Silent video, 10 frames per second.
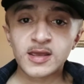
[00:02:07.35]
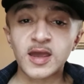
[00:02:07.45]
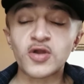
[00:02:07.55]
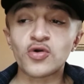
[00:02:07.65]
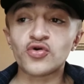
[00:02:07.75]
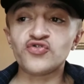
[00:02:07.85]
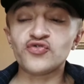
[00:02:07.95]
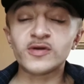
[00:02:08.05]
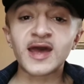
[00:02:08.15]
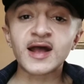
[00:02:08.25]
in order
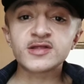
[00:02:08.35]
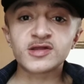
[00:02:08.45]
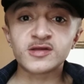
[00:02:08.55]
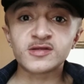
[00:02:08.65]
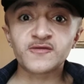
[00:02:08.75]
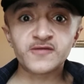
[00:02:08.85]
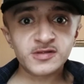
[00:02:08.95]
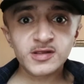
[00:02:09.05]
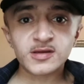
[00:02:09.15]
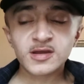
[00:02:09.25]
to enhance his
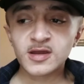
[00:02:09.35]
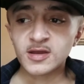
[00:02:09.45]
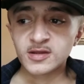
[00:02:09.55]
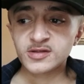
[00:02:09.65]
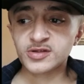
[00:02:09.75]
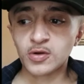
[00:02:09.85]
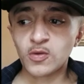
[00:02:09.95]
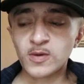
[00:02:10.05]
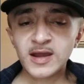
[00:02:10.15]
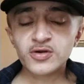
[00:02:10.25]
physique. So
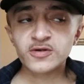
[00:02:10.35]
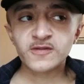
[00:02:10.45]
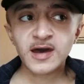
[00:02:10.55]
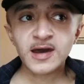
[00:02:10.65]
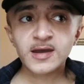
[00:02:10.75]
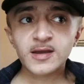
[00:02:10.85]
when I heard that,